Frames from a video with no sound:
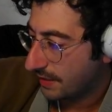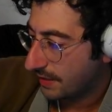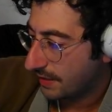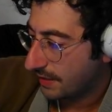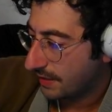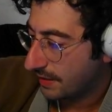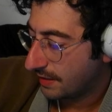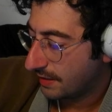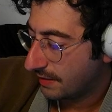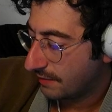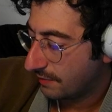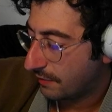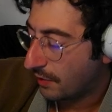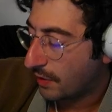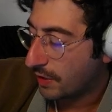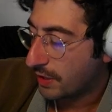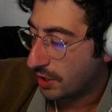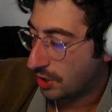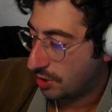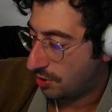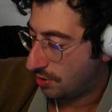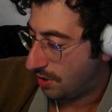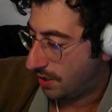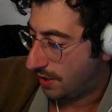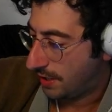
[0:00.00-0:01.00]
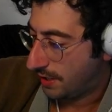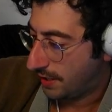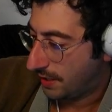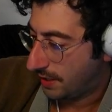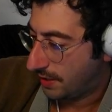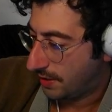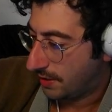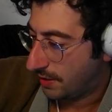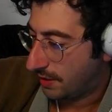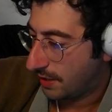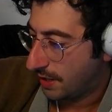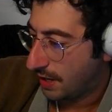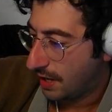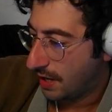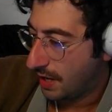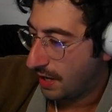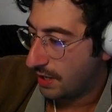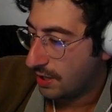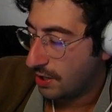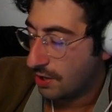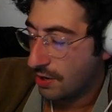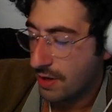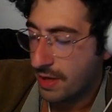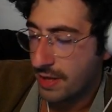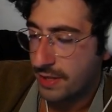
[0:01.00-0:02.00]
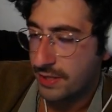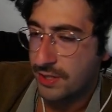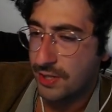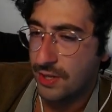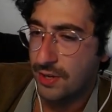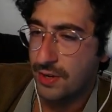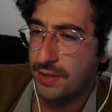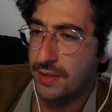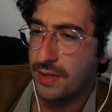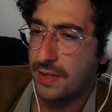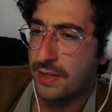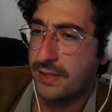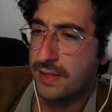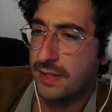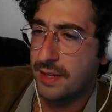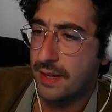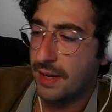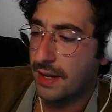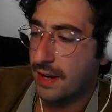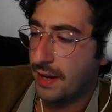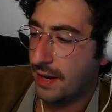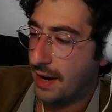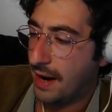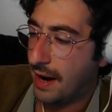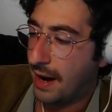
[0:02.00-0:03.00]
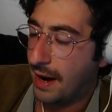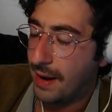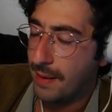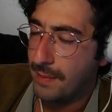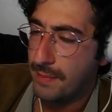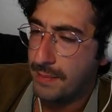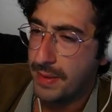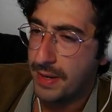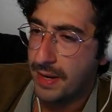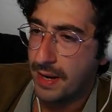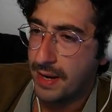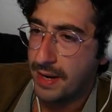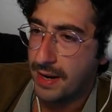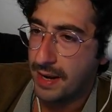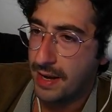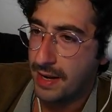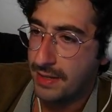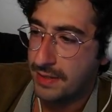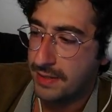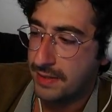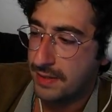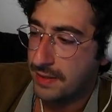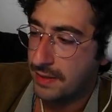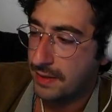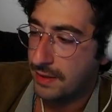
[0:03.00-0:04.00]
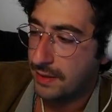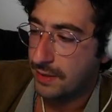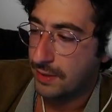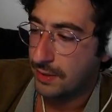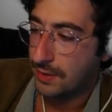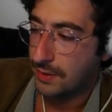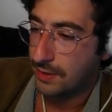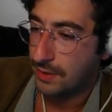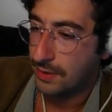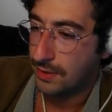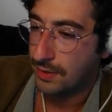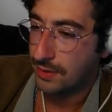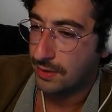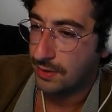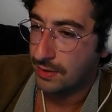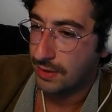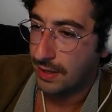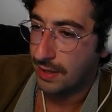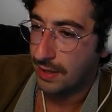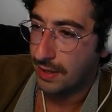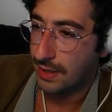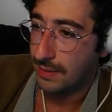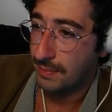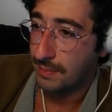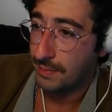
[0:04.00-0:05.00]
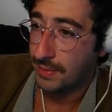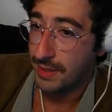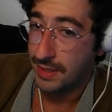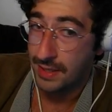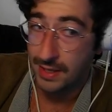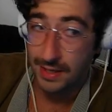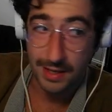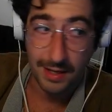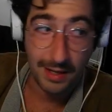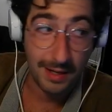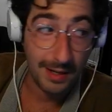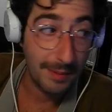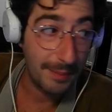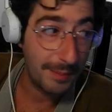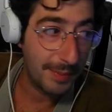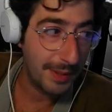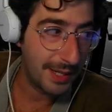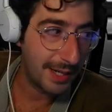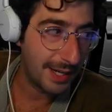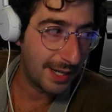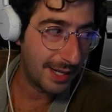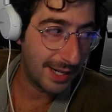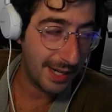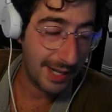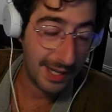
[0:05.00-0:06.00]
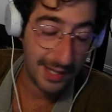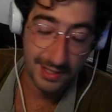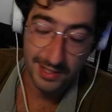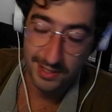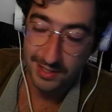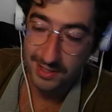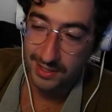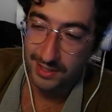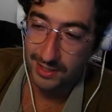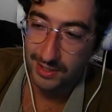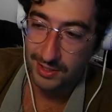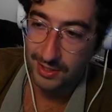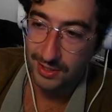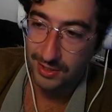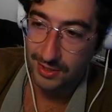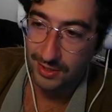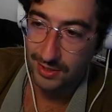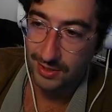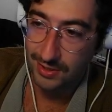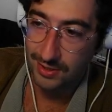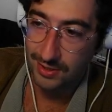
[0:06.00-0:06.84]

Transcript: fun to draw together. You know that song that's like, I've been a nasty girl, I've been a nasty girl. Is